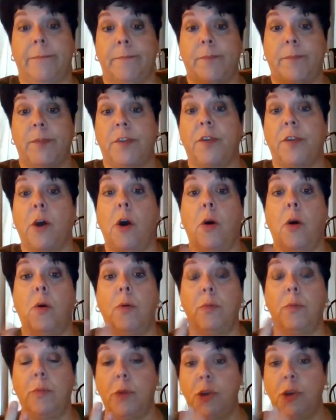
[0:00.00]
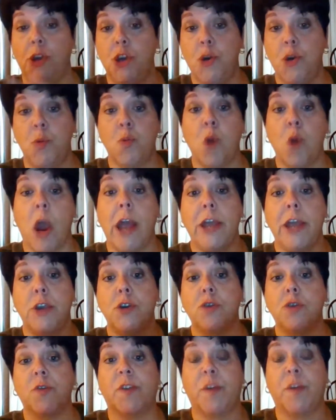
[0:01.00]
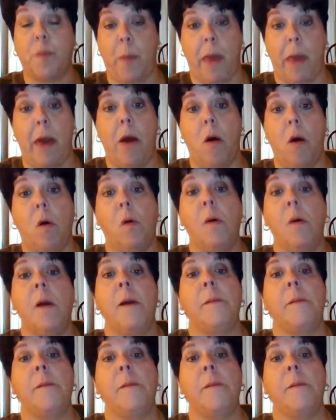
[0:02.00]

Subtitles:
So you write your spell